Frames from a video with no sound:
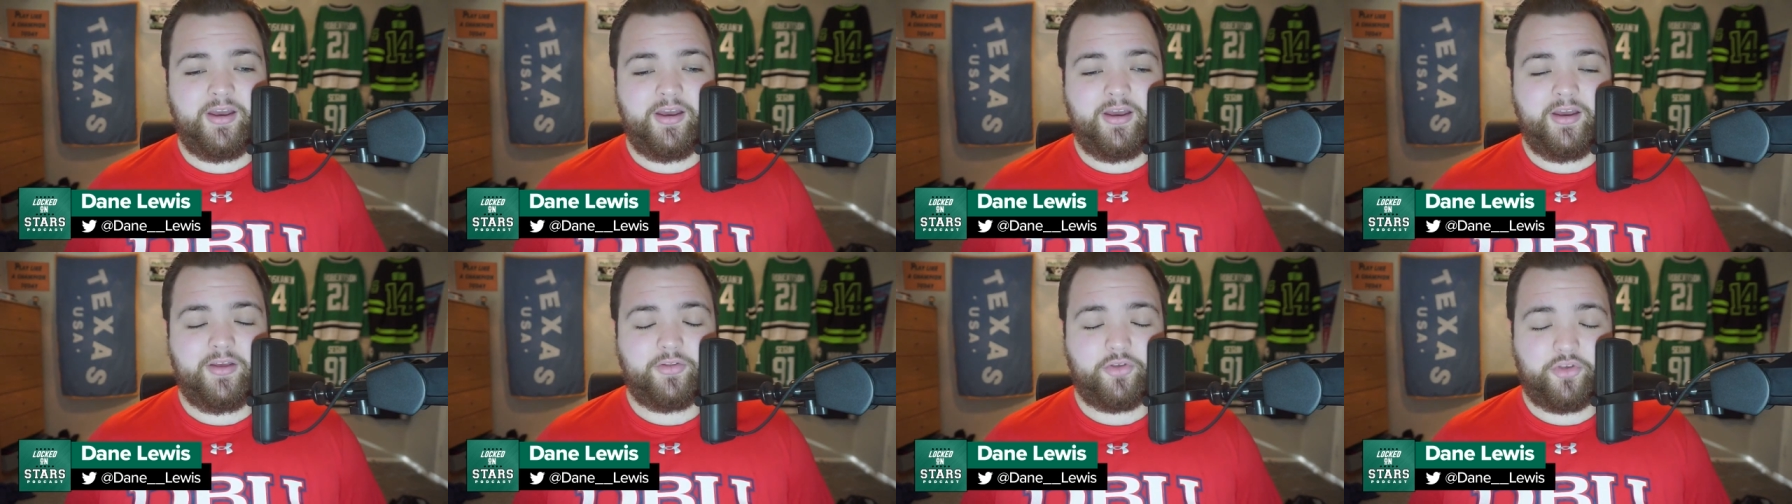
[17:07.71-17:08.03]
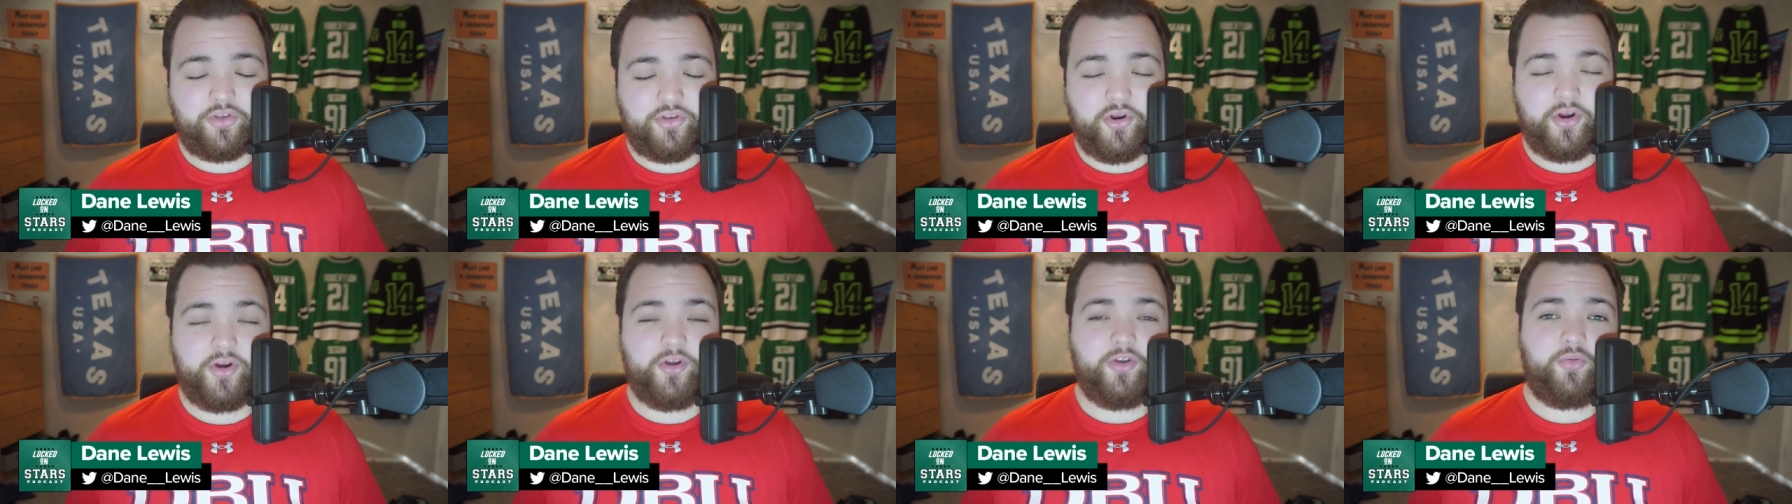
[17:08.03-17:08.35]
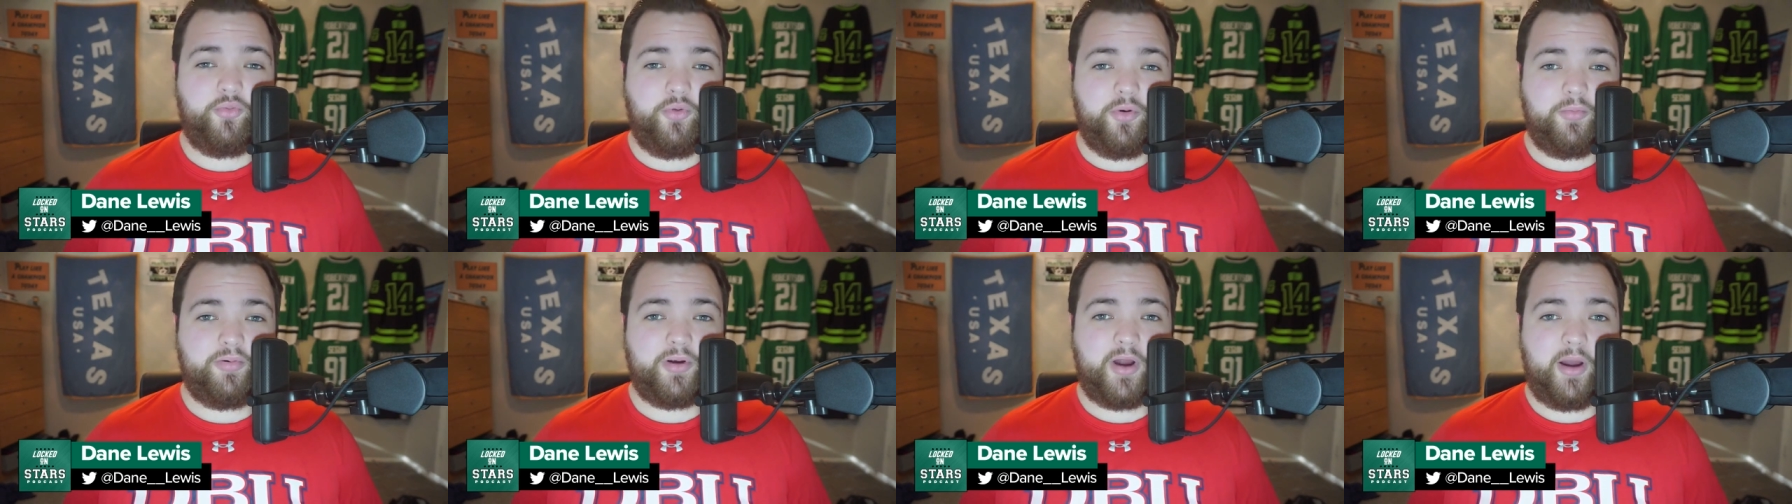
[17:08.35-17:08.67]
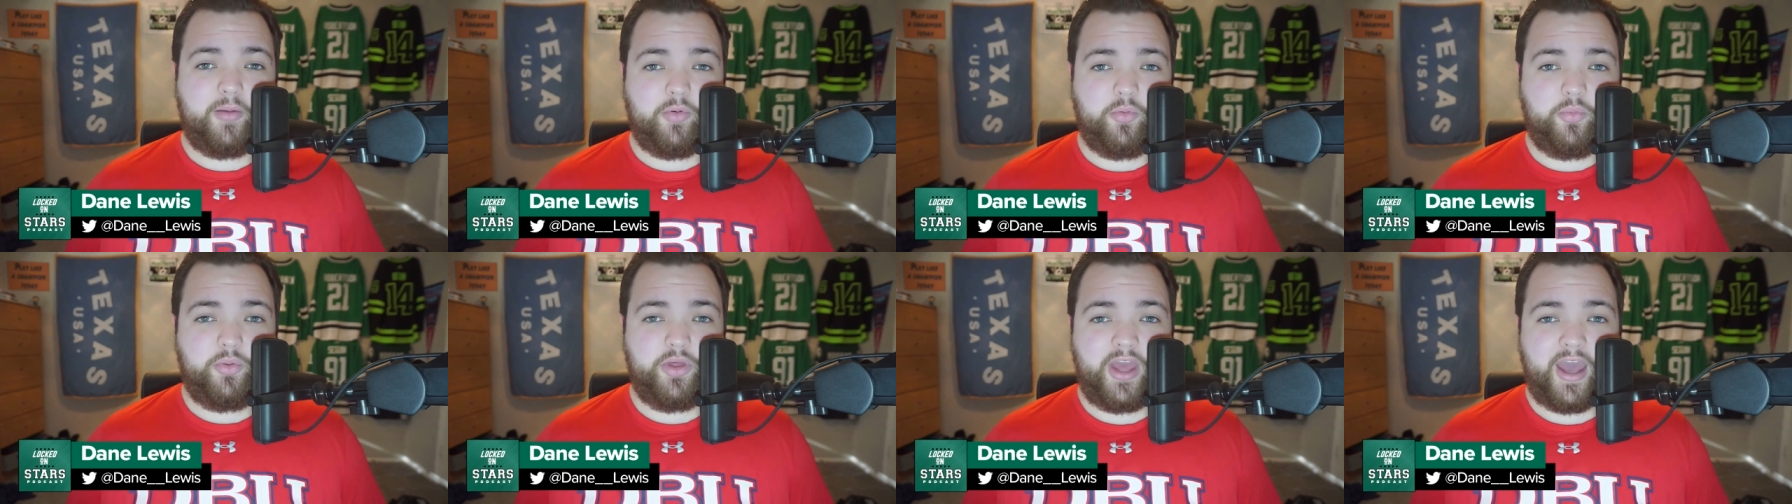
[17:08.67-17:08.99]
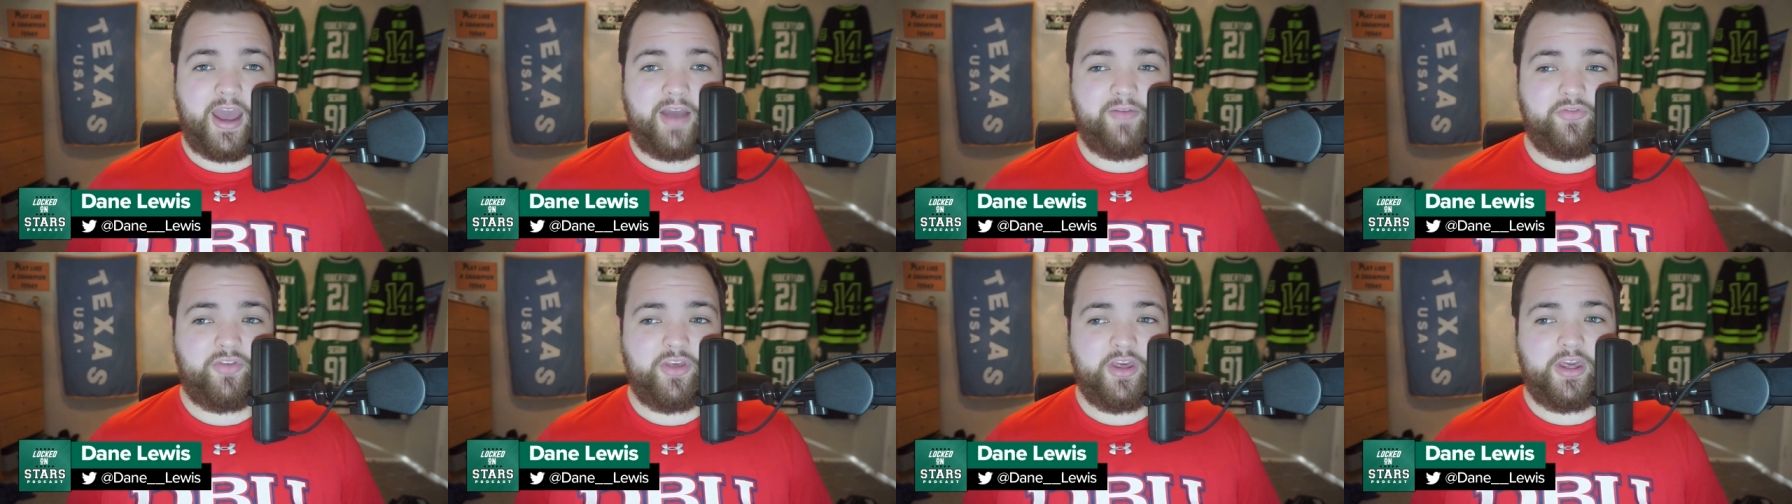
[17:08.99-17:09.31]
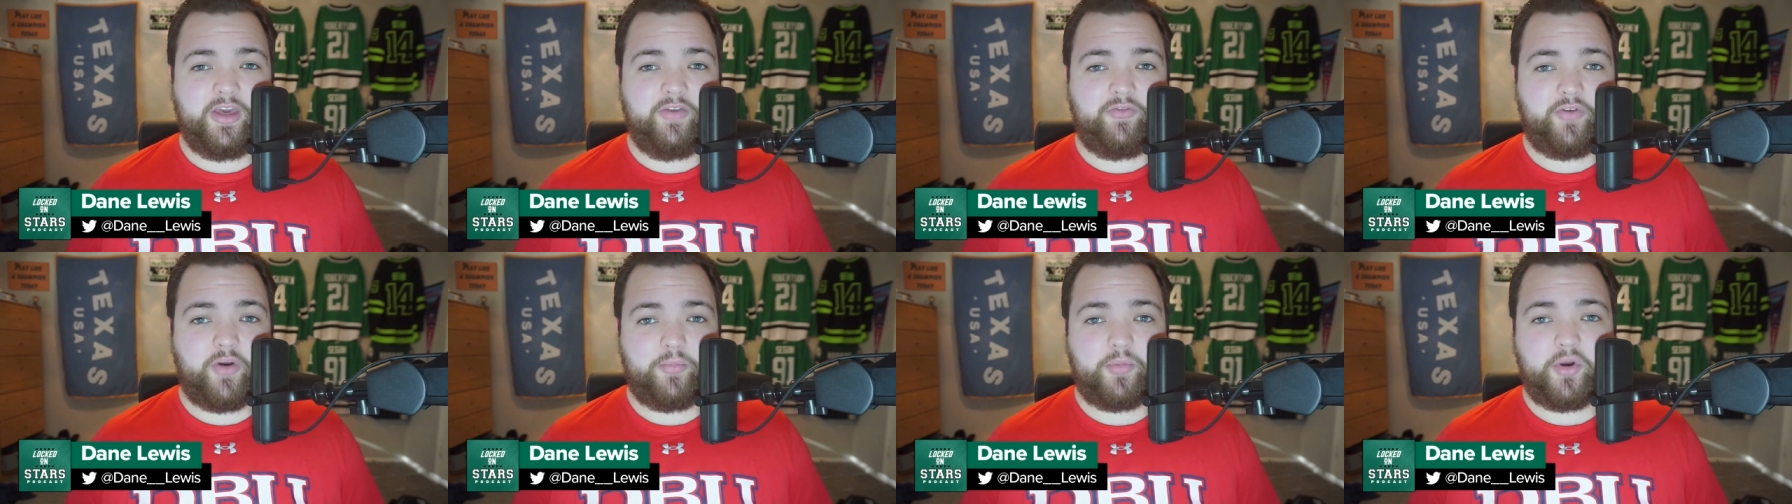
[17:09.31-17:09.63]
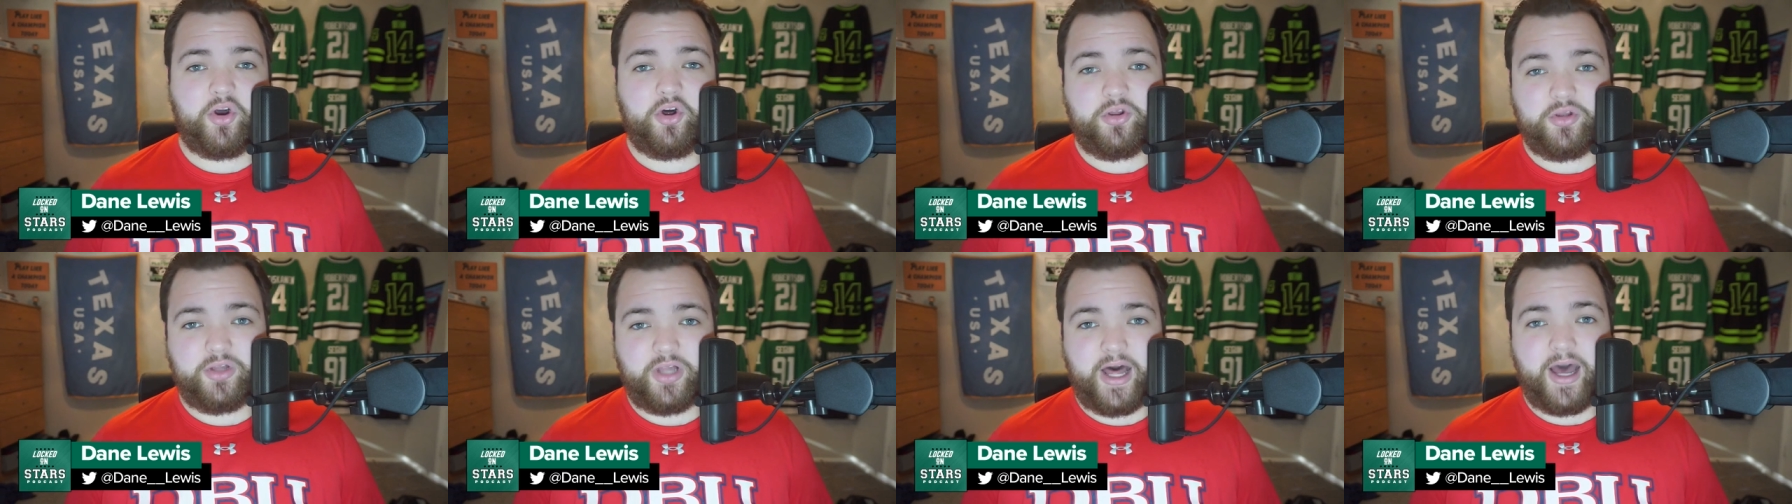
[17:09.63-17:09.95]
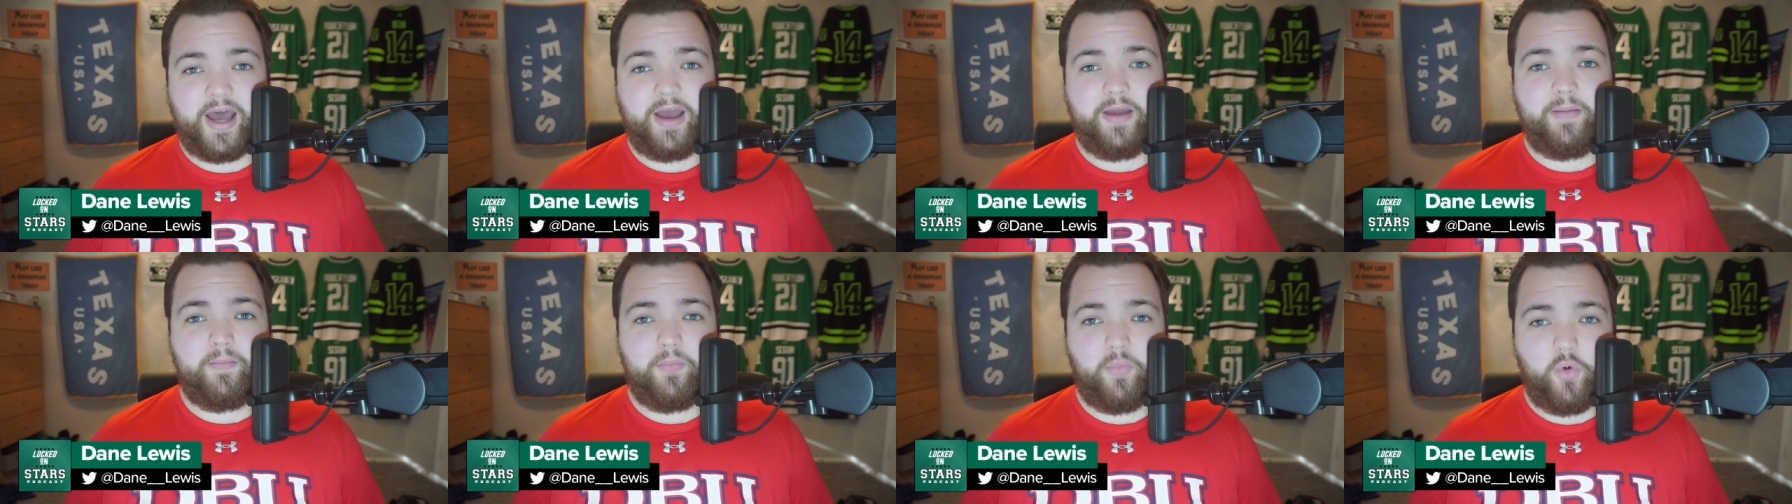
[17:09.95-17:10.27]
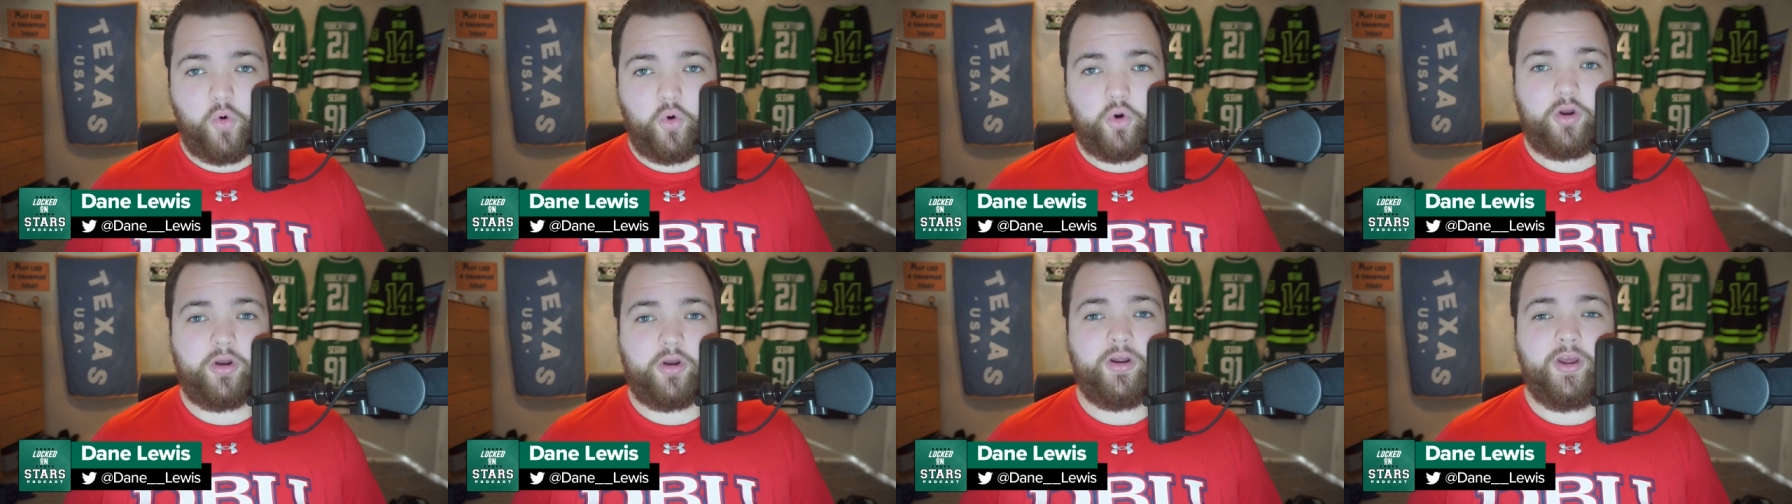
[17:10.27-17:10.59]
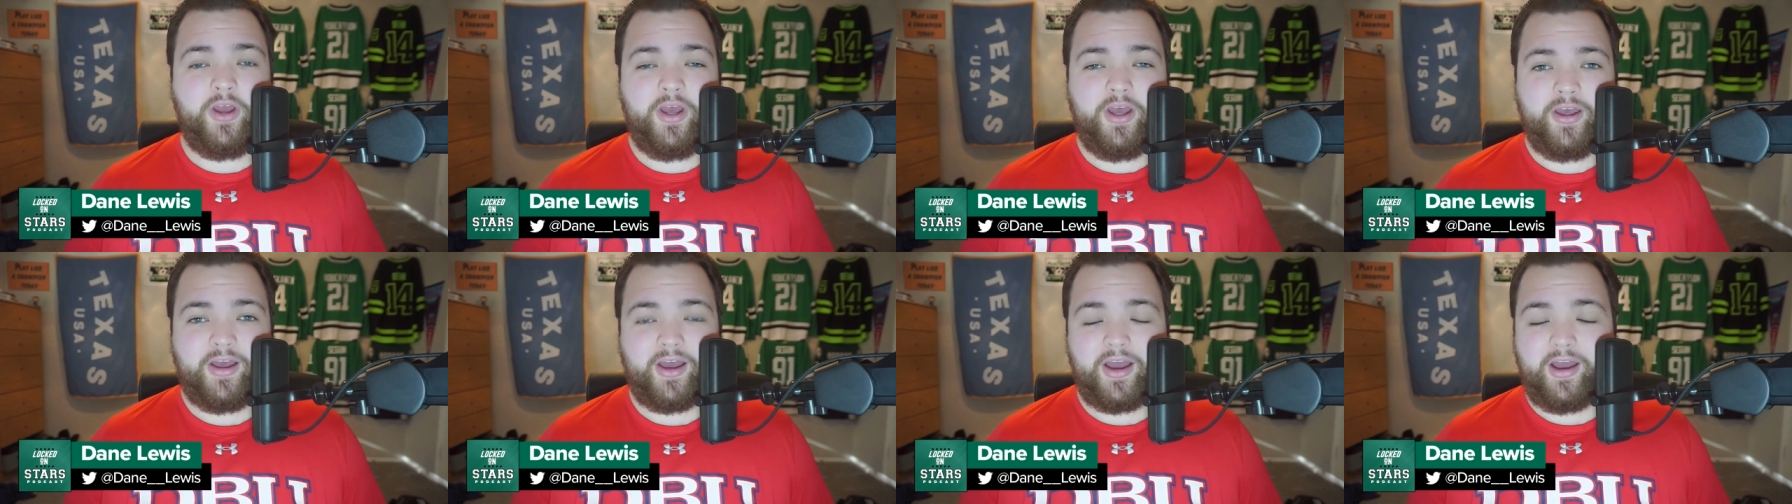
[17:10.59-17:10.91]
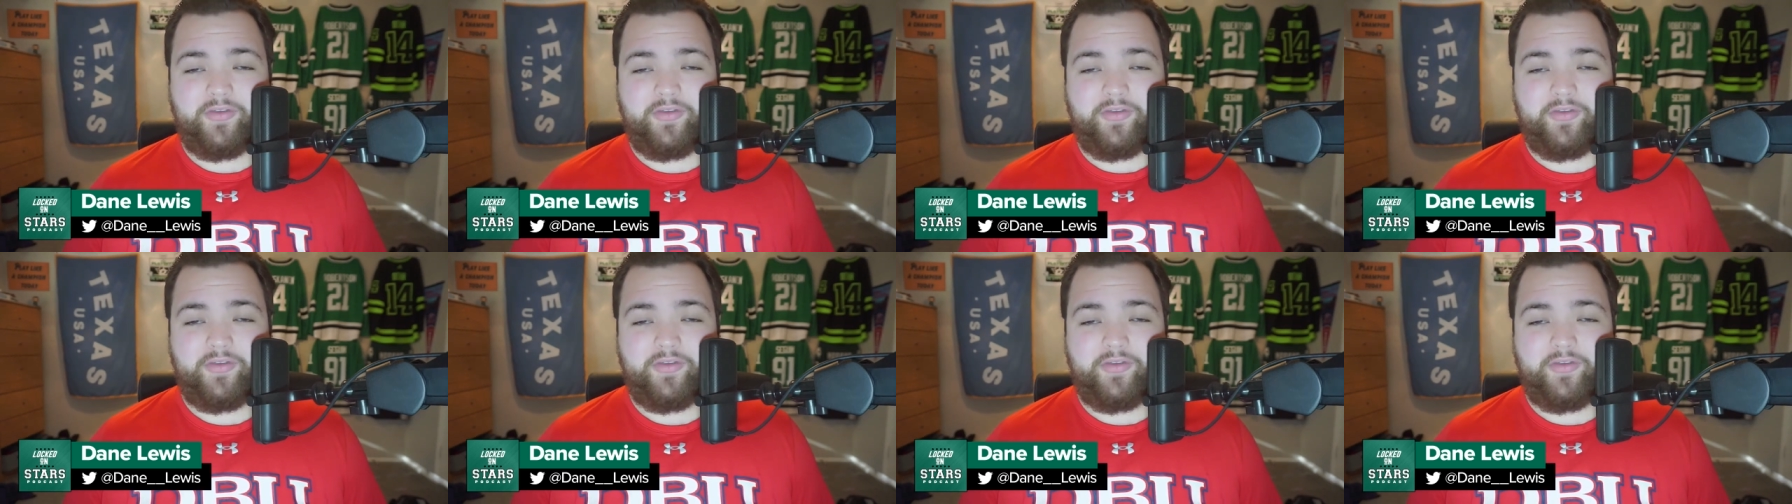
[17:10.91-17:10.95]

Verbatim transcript: the Stars would probably have to give up a lot more uh,